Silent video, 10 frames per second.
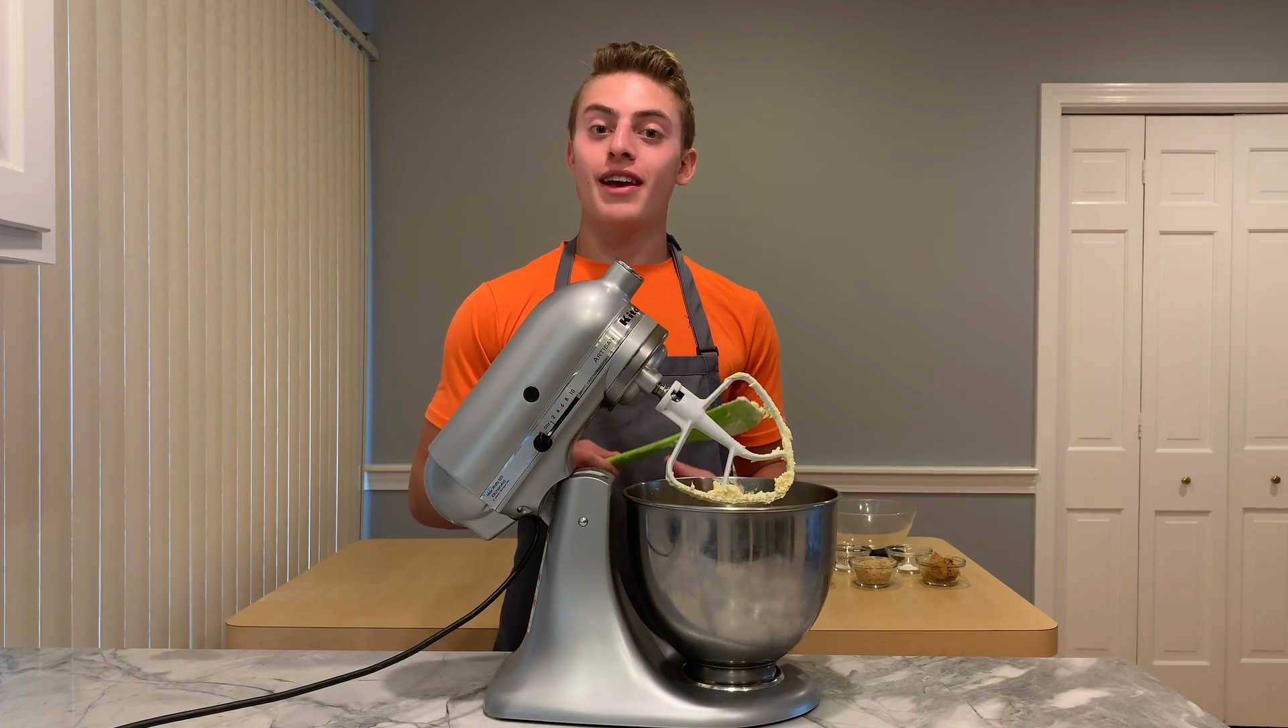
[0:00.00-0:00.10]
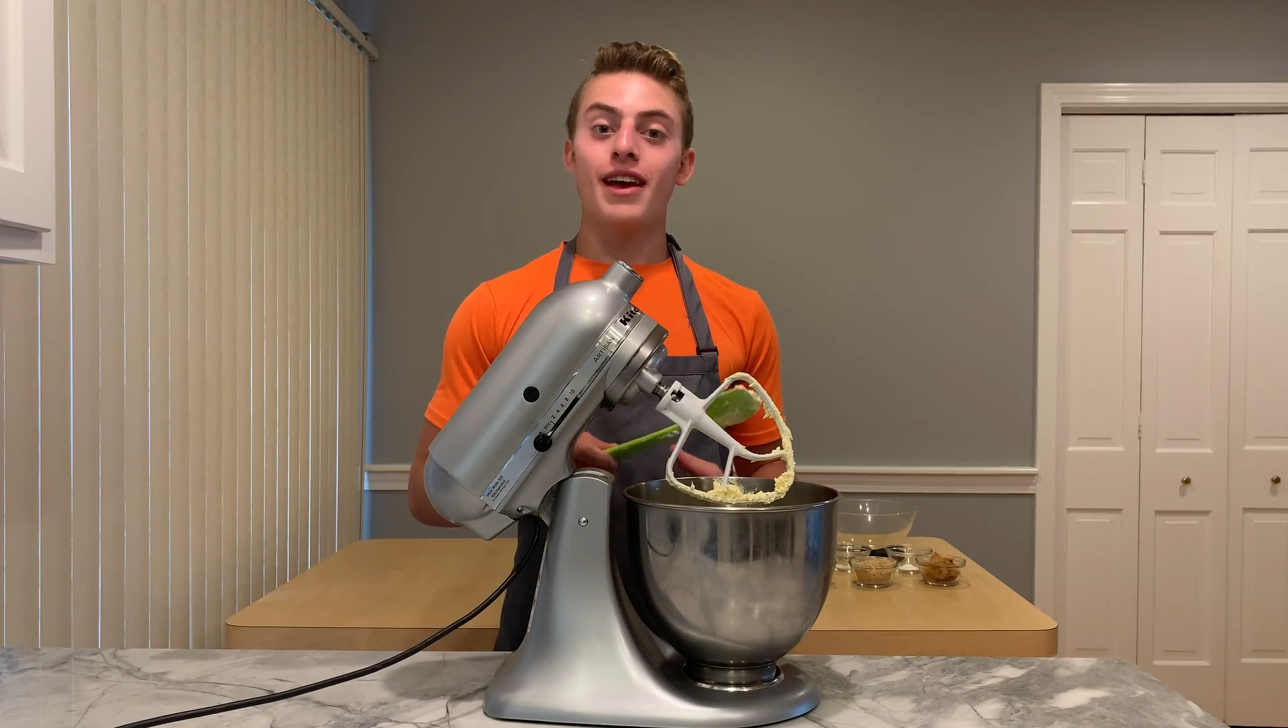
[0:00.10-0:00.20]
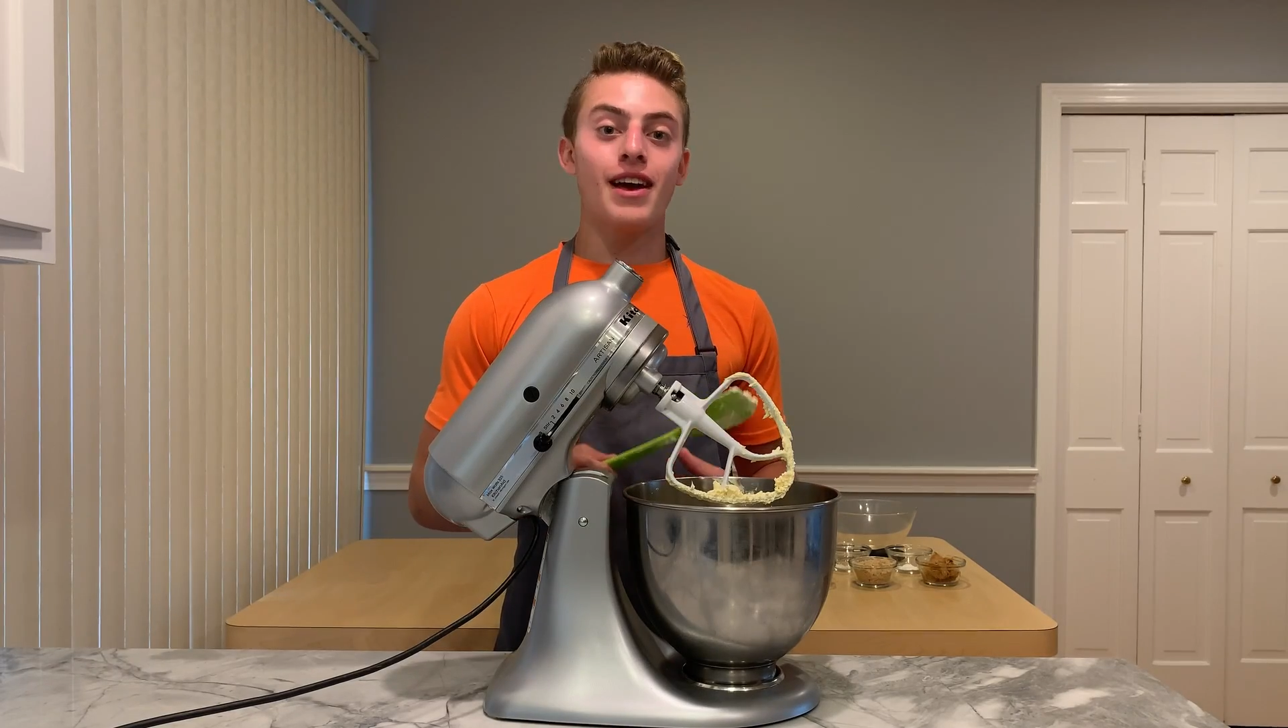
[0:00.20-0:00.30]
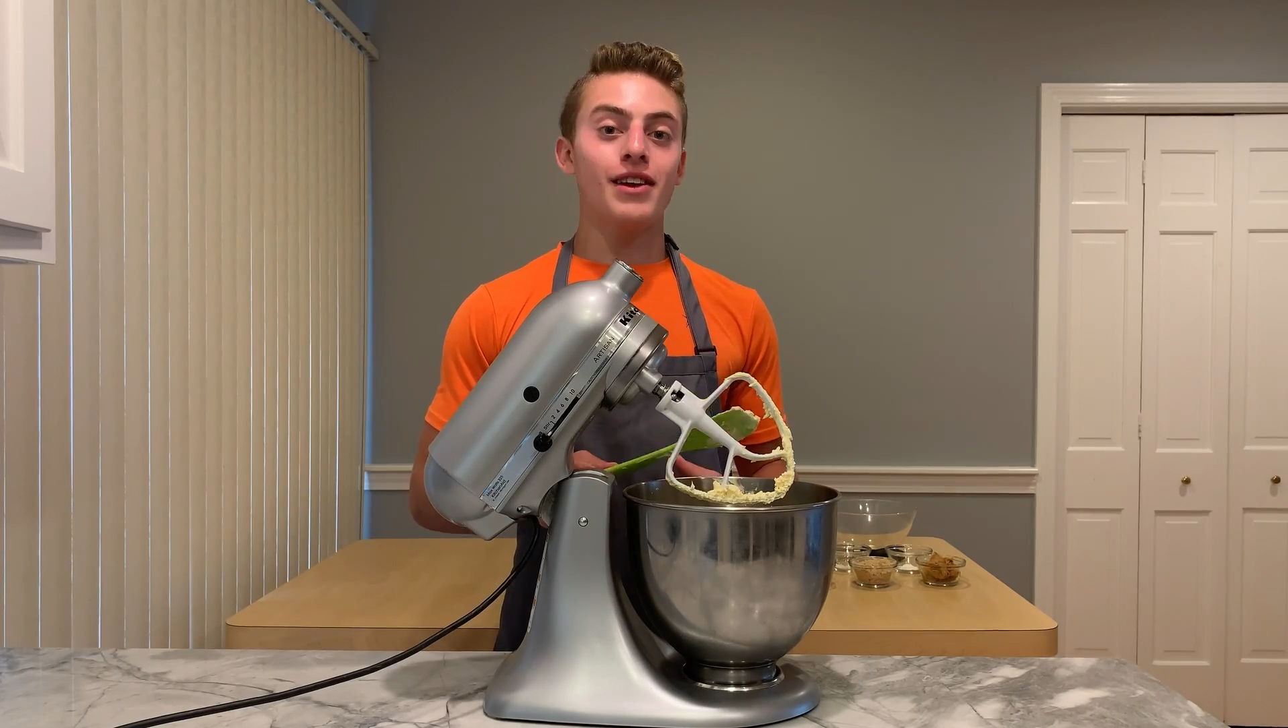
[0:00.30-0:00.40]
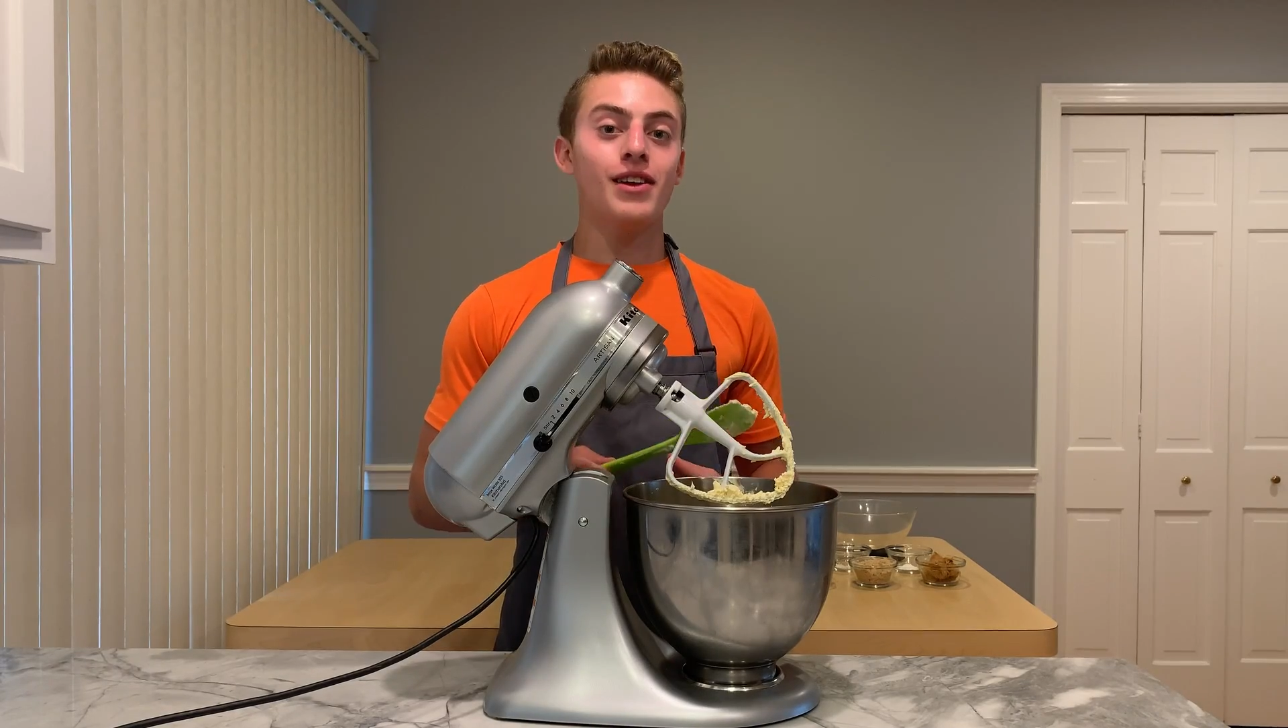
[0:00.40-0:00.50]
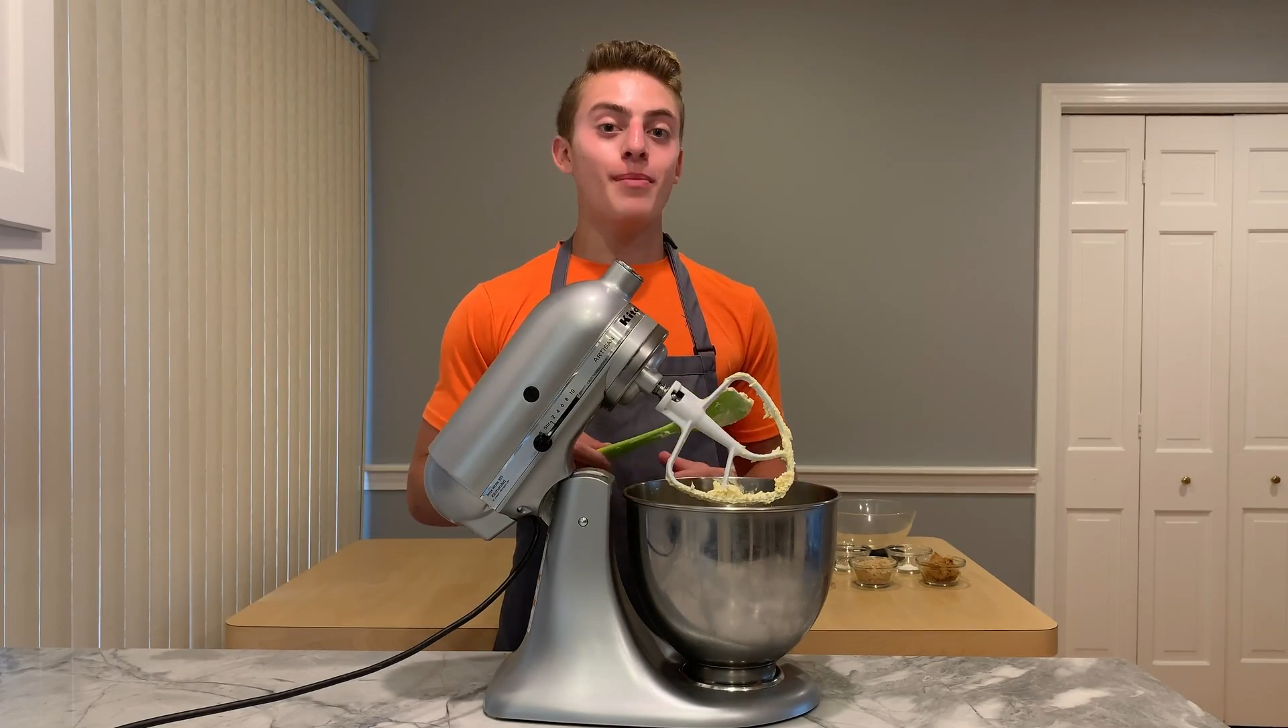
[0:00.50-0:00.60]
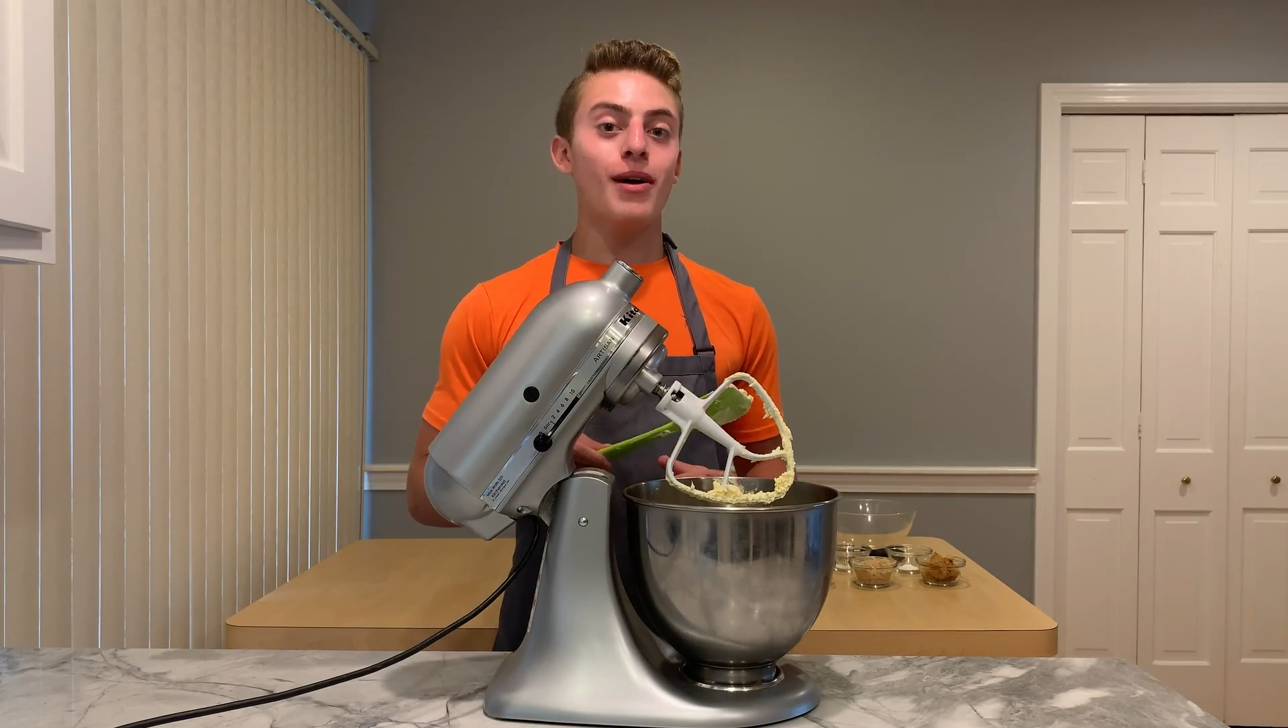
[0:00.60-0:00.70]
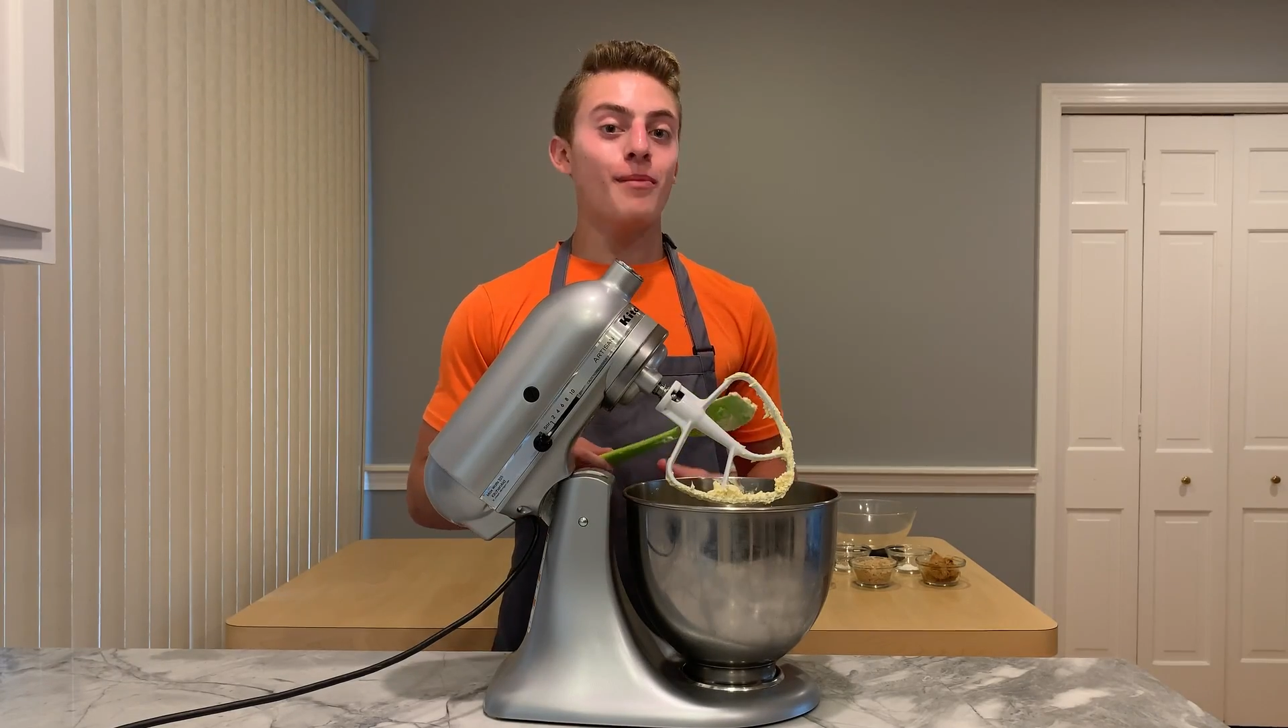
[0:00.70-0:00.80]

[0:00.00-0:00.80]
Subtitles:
and about